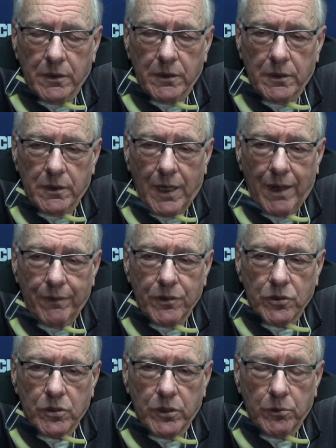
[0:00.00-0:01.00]

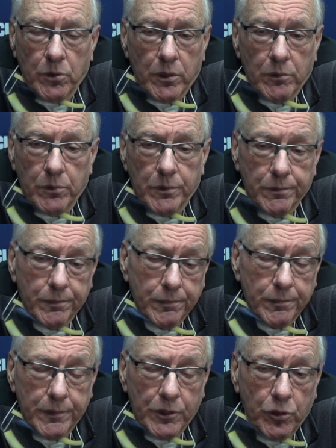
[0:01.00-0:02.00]
Obviously,
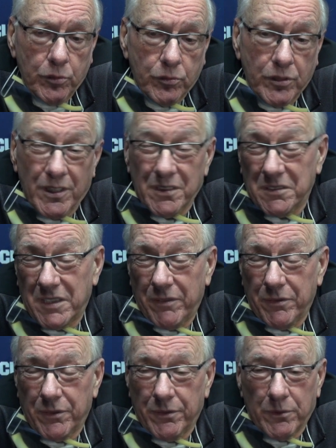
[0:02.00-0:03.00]
we shoot 6,
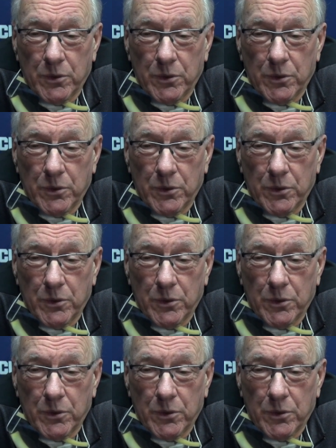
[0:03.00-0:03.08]
7,